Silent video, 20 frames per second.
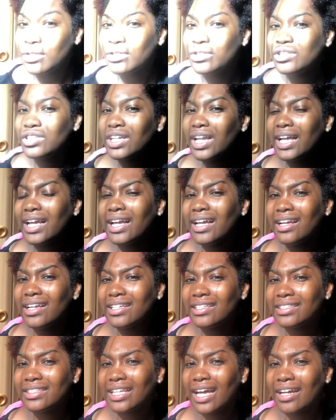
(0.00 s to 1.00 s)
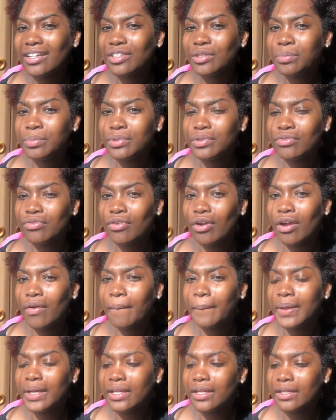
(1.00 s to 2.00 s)
Who should I get a sock to put
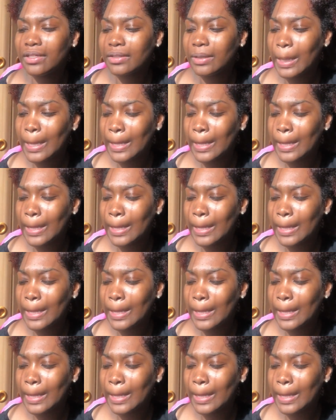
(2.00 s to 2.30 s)
around me?